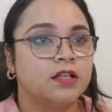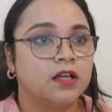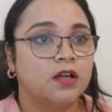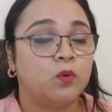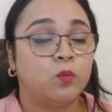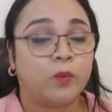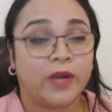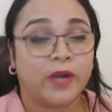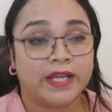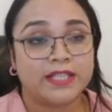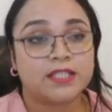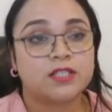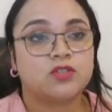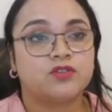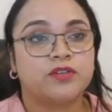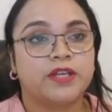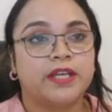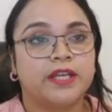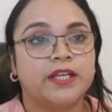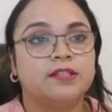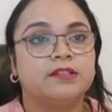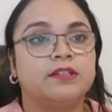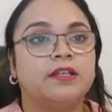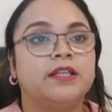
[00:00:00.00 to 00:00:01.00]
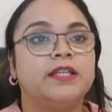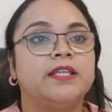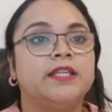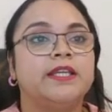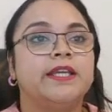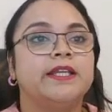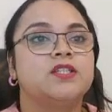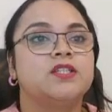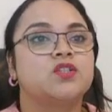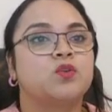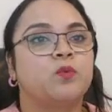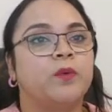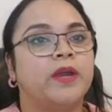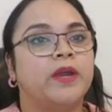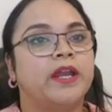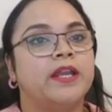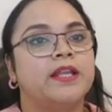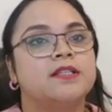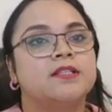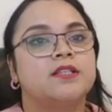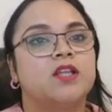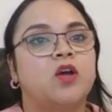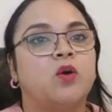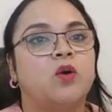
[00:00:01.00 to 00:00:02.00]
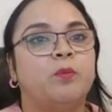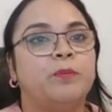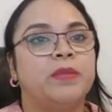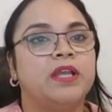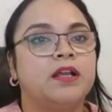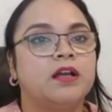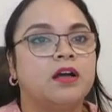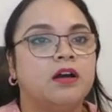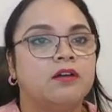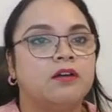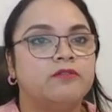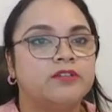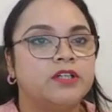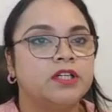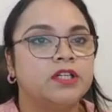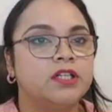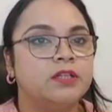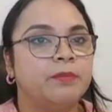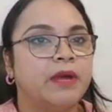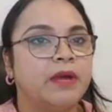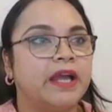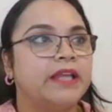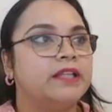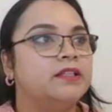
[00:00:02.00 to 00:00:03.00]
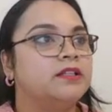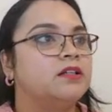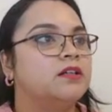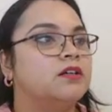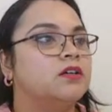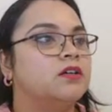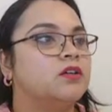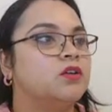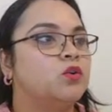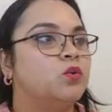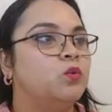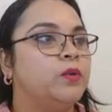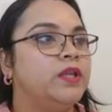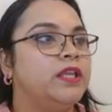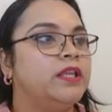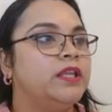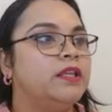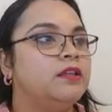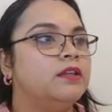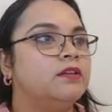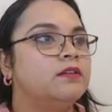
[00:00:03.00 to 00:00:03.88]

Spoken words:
The e8 square is now being covered by the queen.